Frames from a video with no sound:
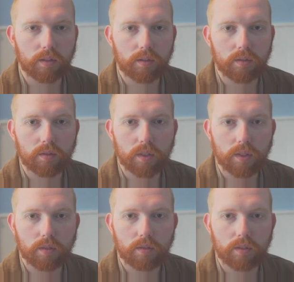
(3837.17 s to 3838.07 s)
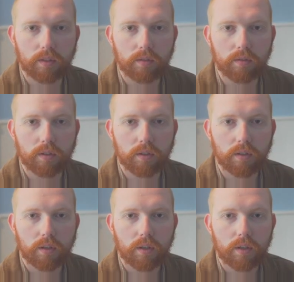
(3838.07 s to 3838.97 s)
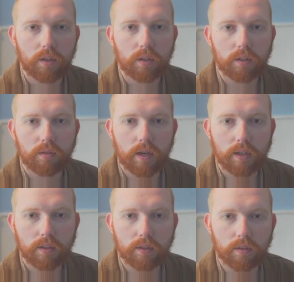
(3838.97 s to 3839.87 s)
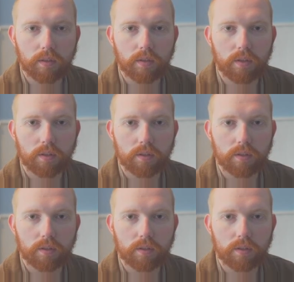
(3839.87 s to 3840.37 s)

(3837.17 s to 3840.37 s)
Sign, is it great? So not